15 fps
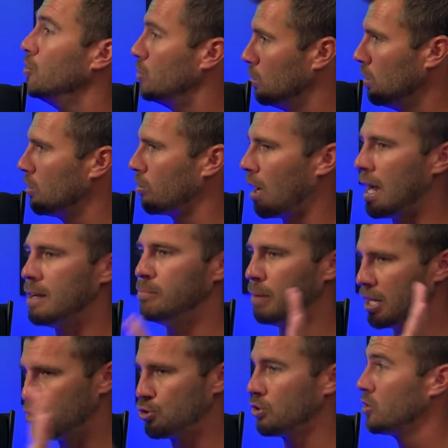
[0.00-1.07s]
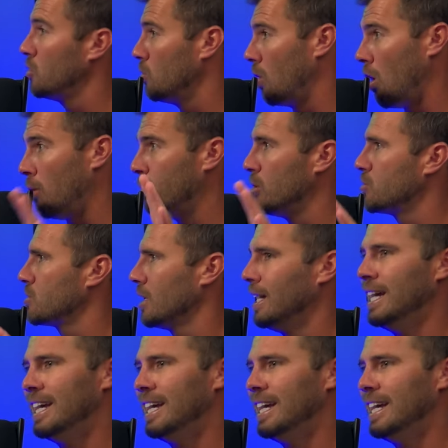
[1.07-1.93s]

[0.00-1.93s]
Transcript: Do it right. Make sure you almost,